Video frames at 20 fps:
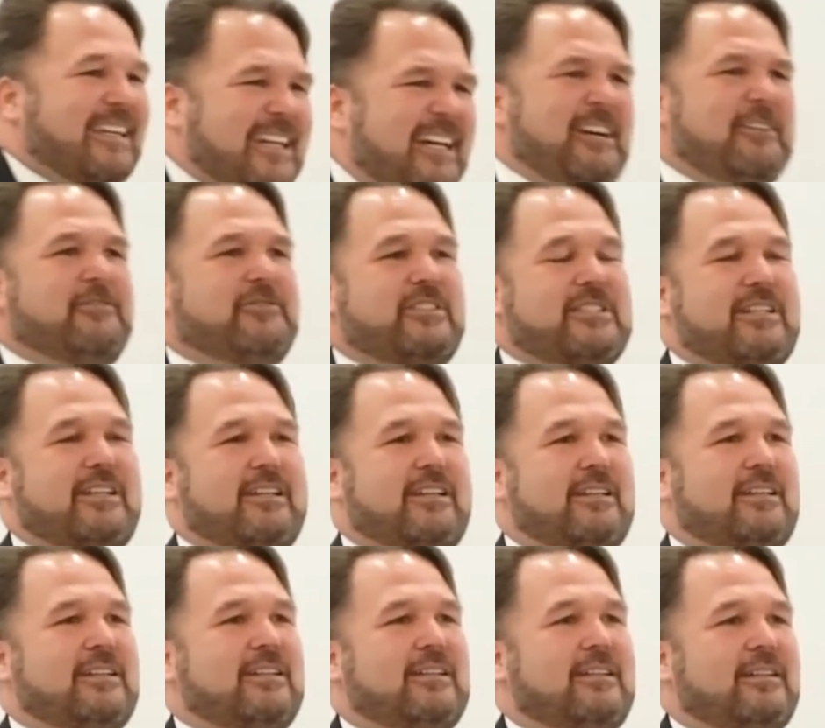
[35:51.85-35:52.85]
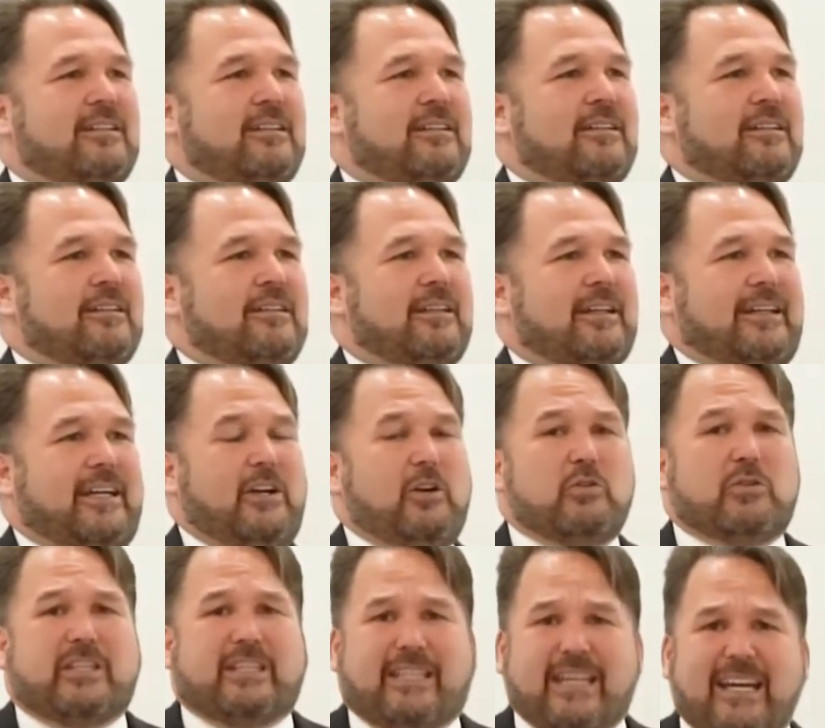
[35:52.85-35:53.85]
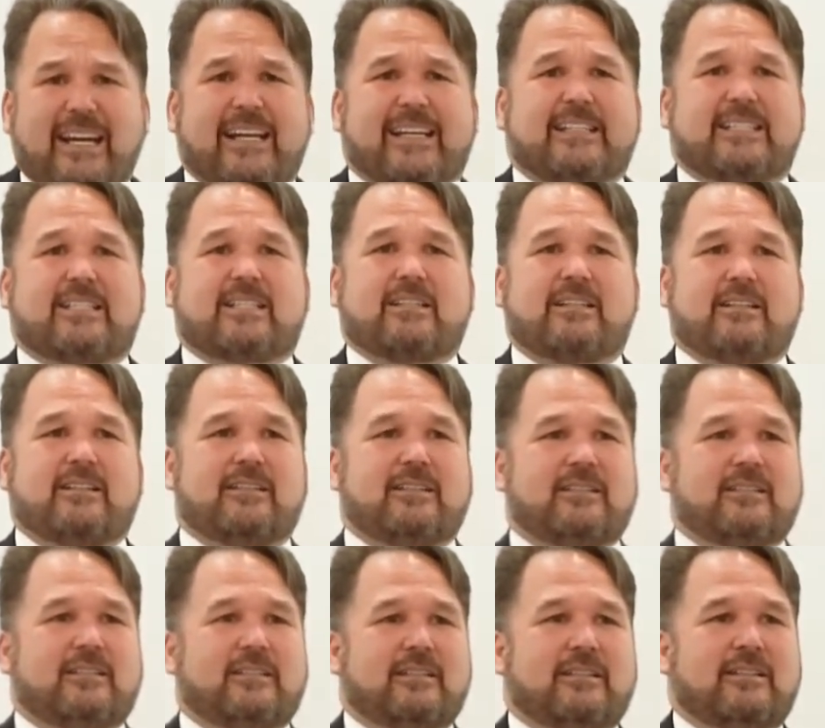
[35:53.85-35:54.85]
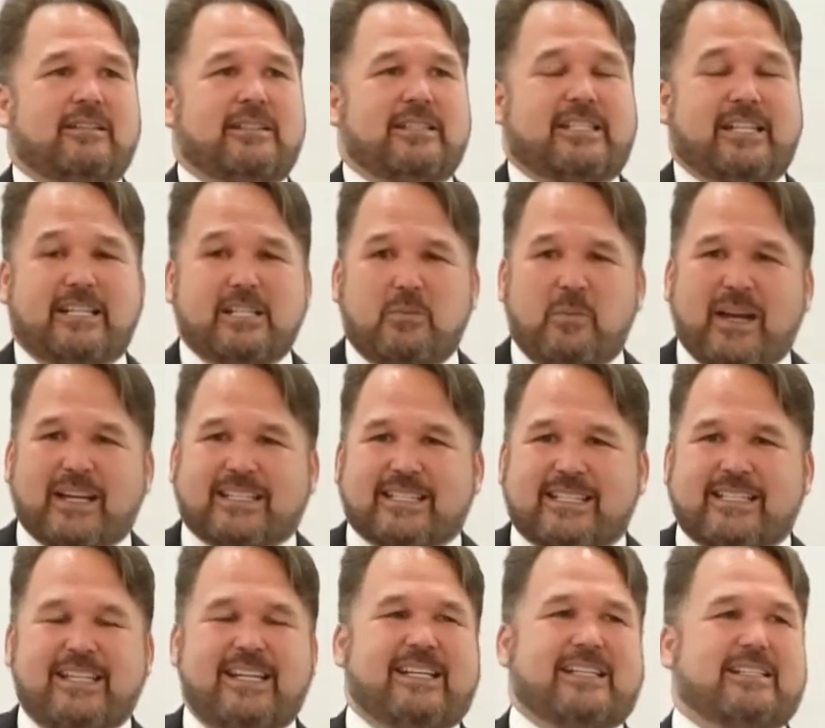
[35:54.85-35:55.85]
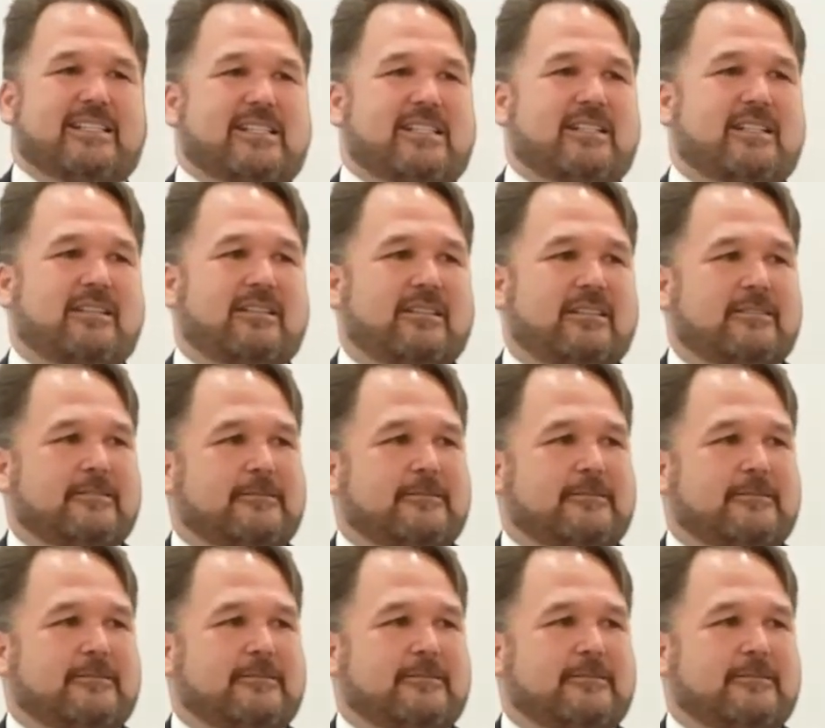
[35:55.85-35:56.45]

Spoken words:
a gift? I don't get it. This doesn't make sense.